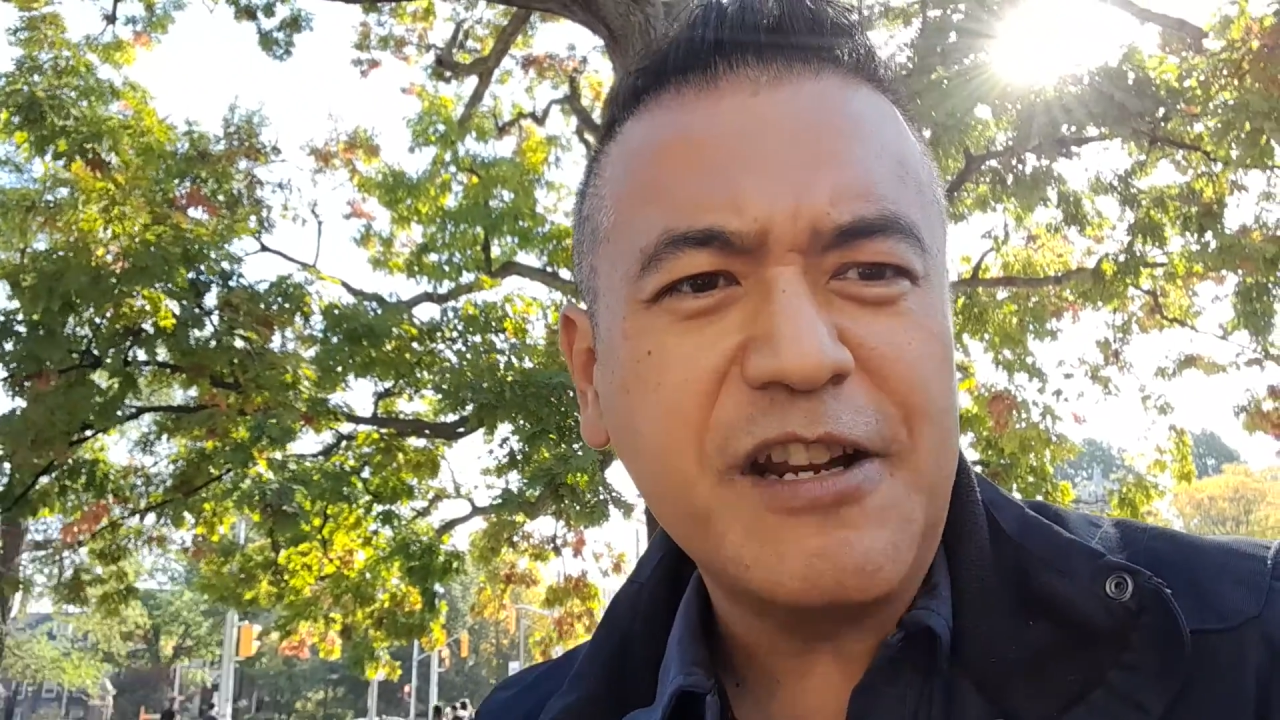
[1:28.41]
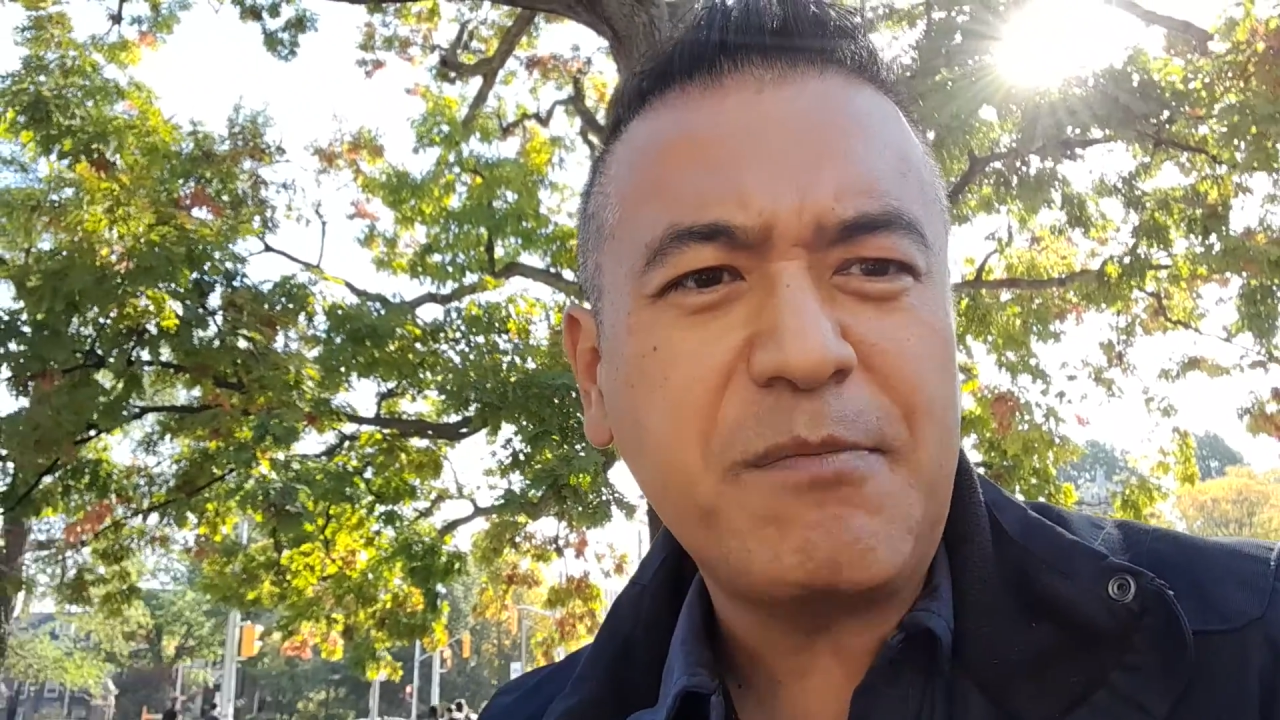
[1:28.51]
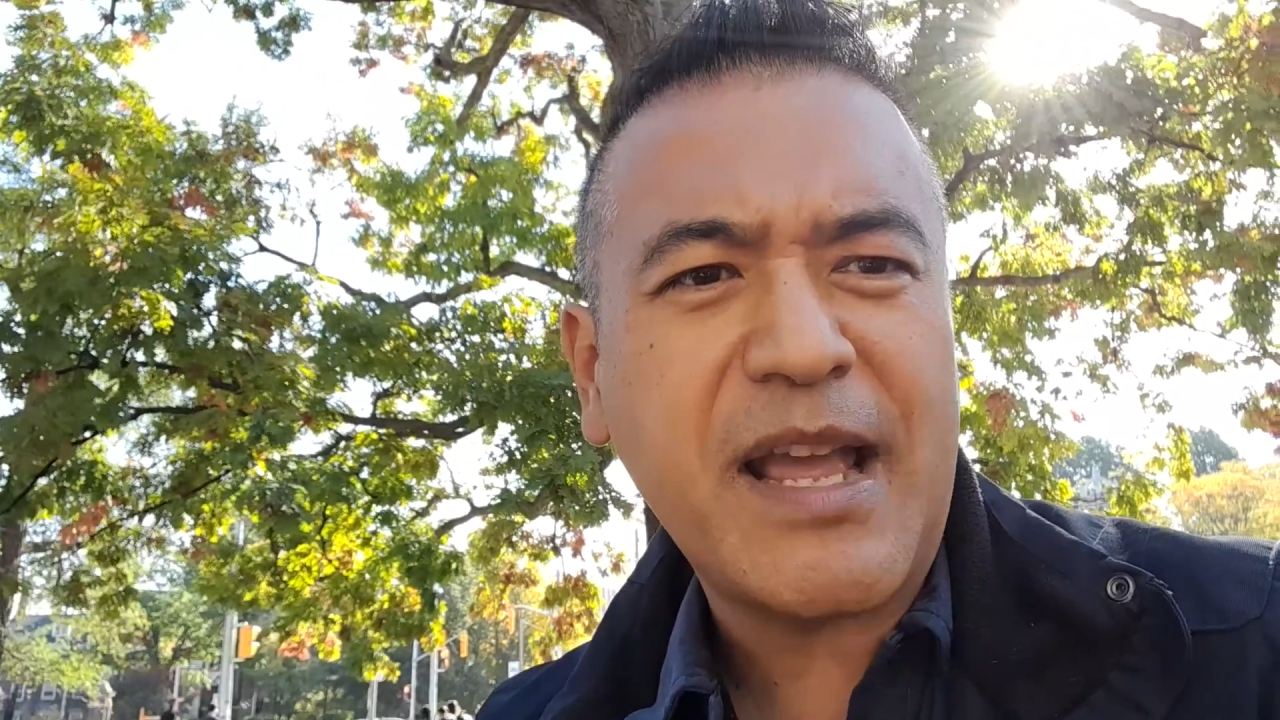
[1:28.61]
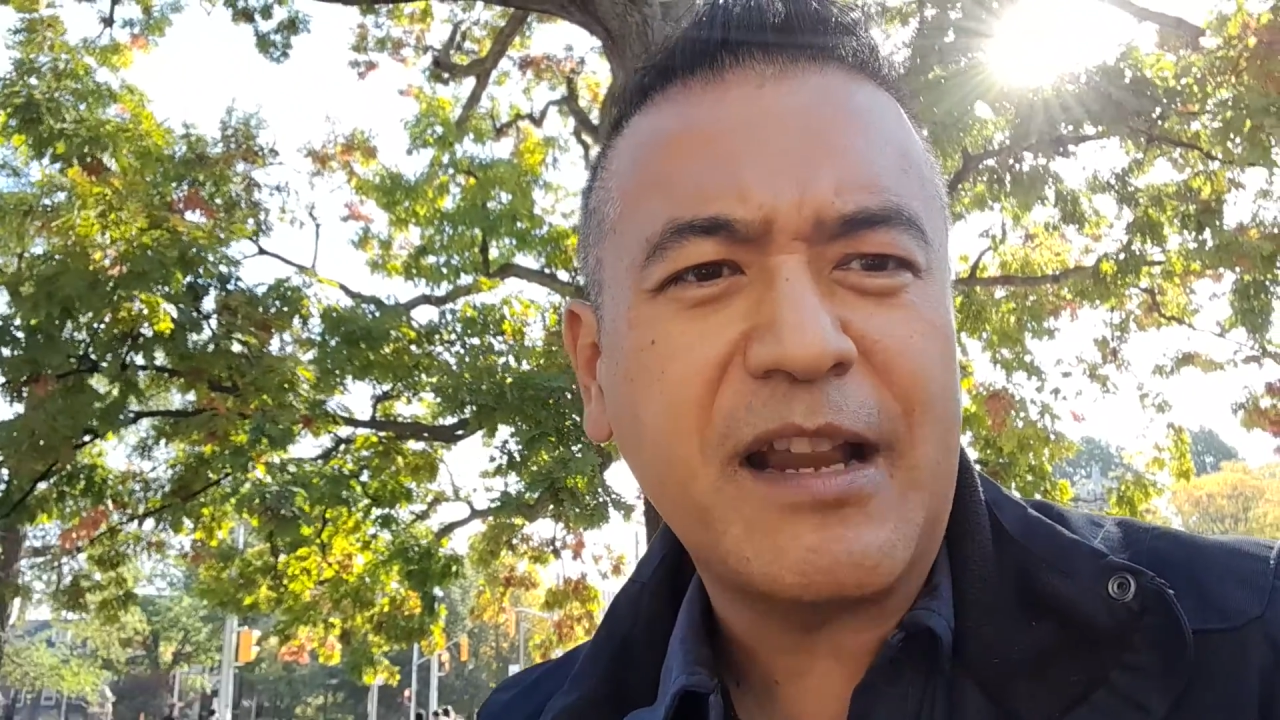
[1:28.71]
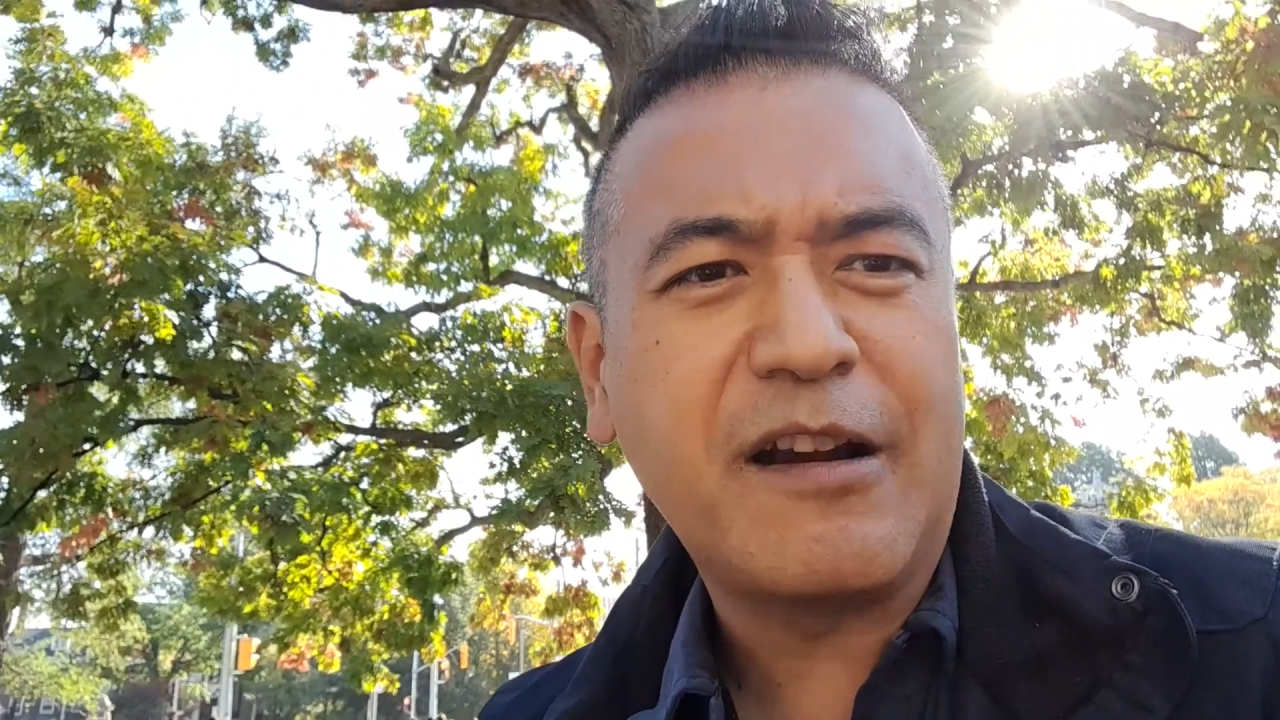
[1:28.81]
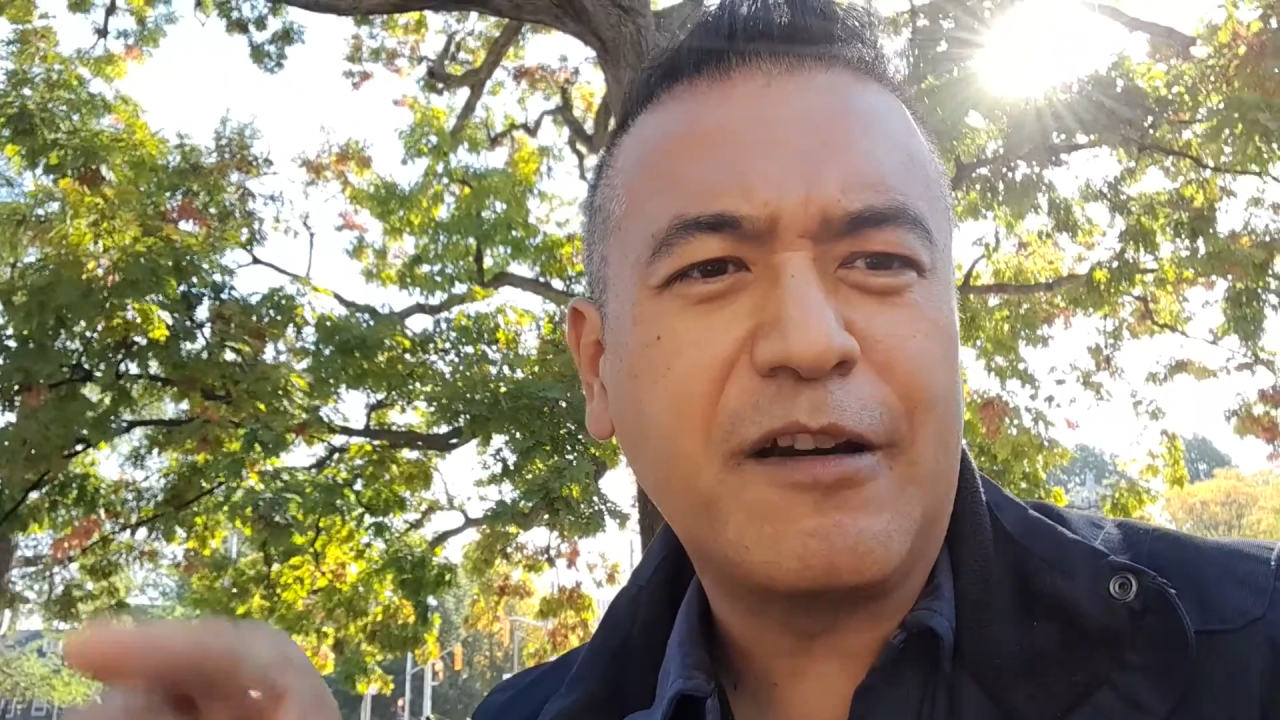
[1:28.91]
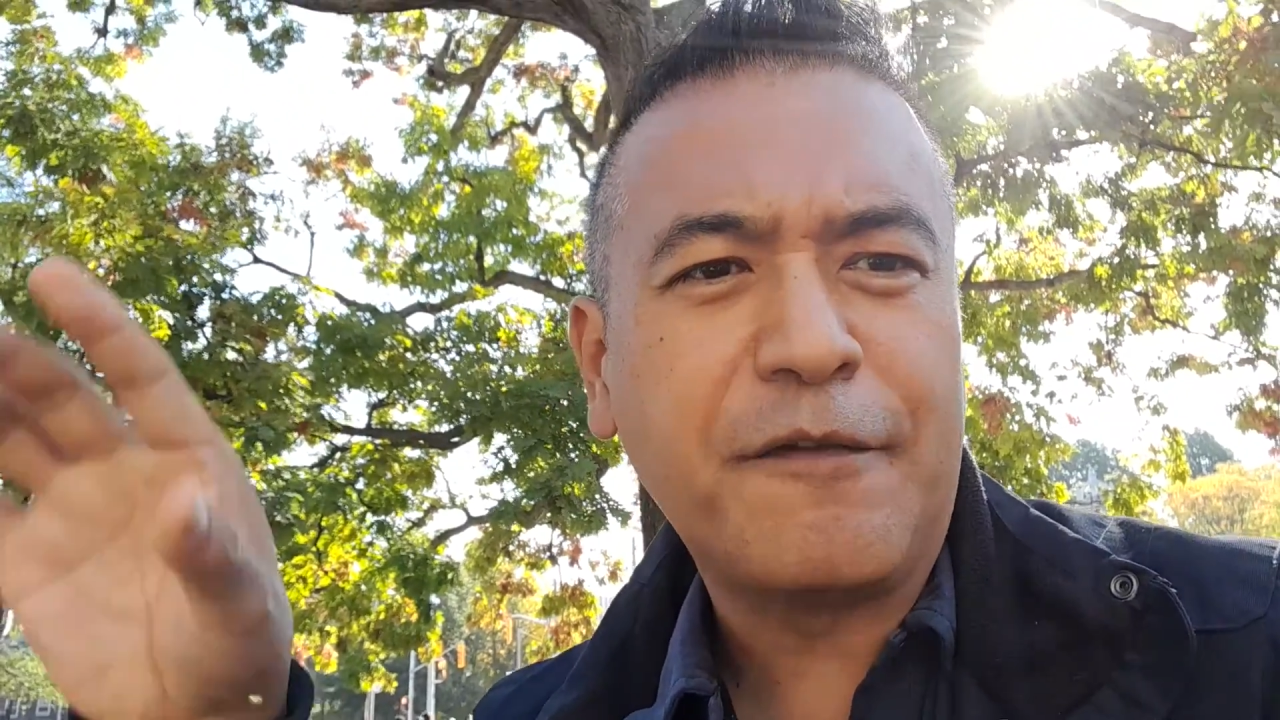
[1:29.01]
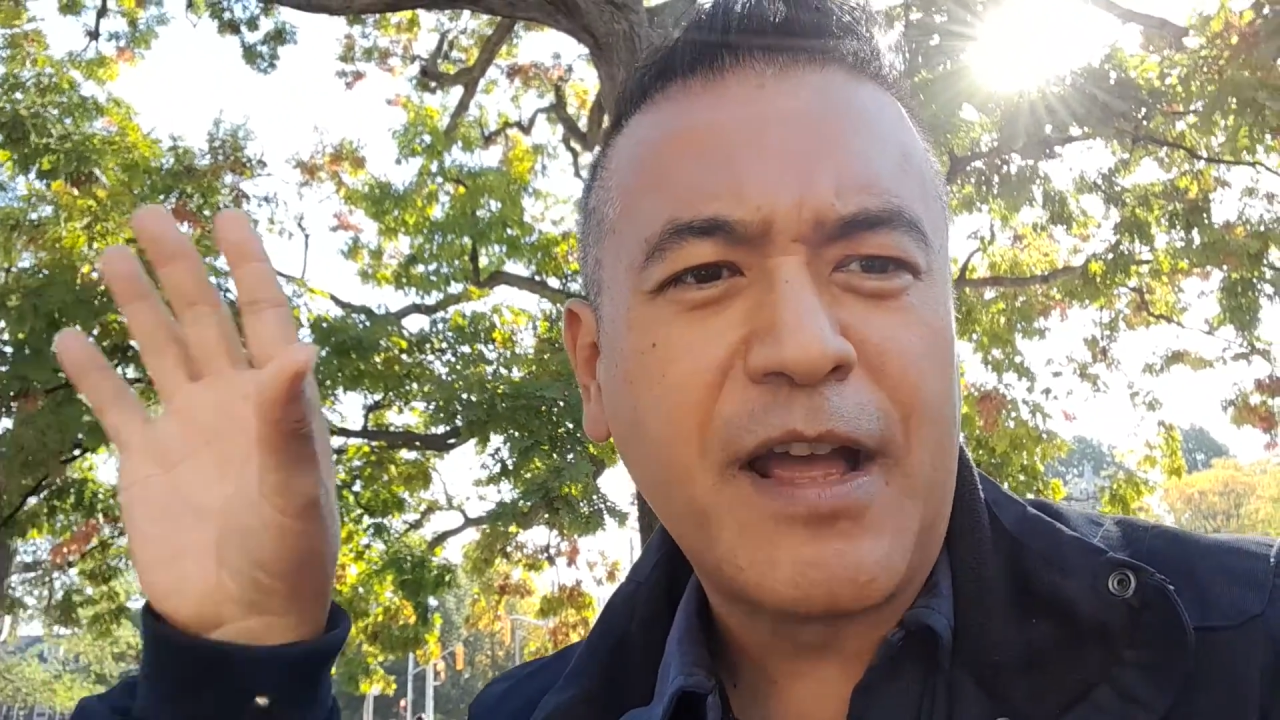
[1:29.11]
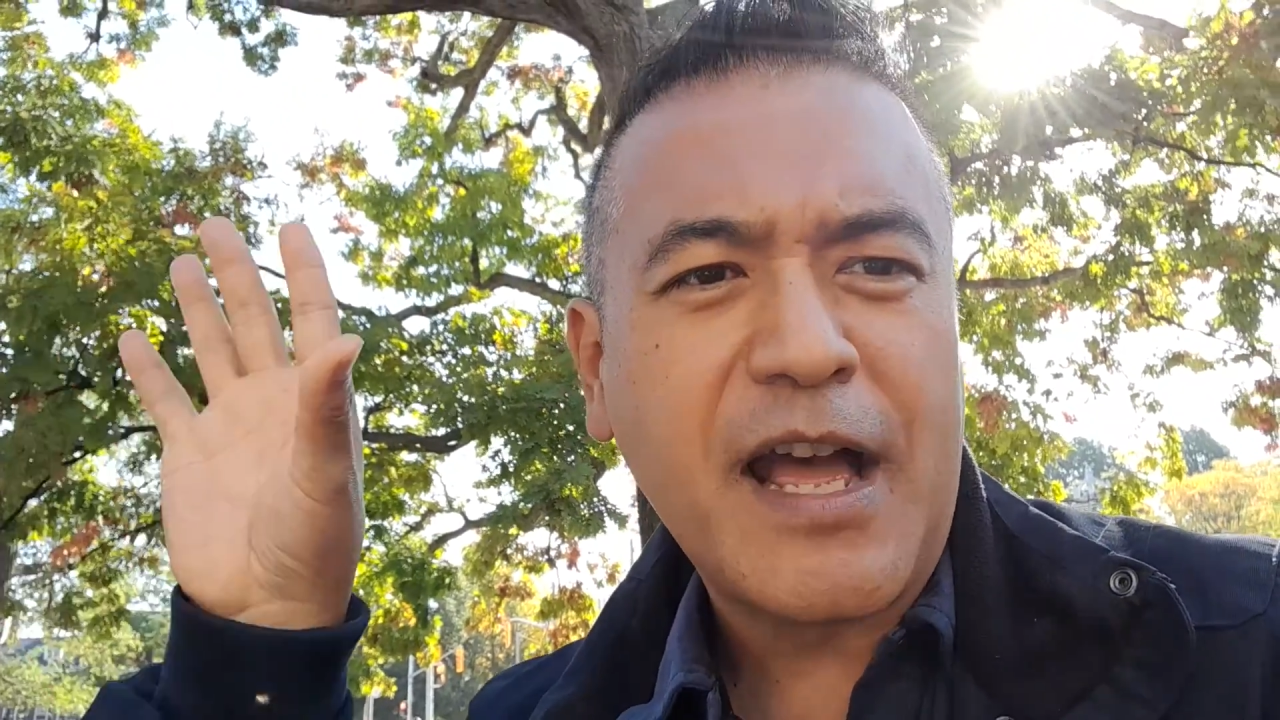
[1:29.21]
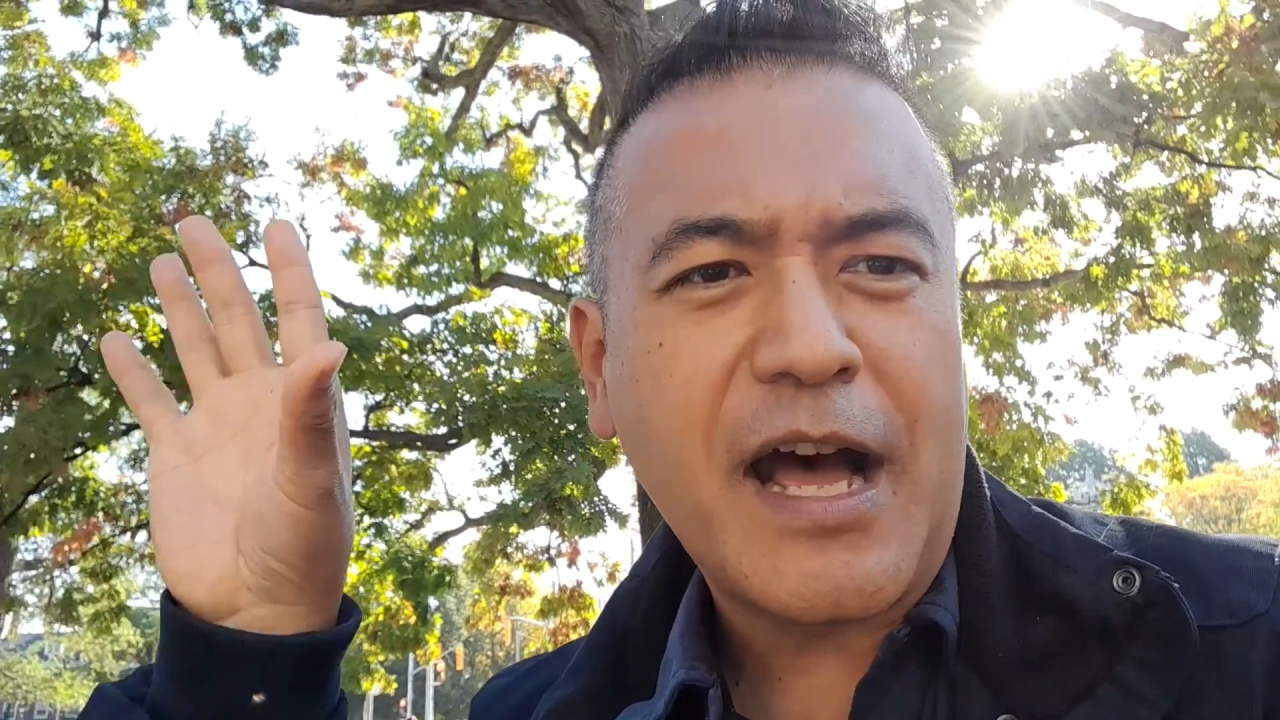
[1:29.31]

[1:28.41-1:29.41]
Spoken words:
demand curve,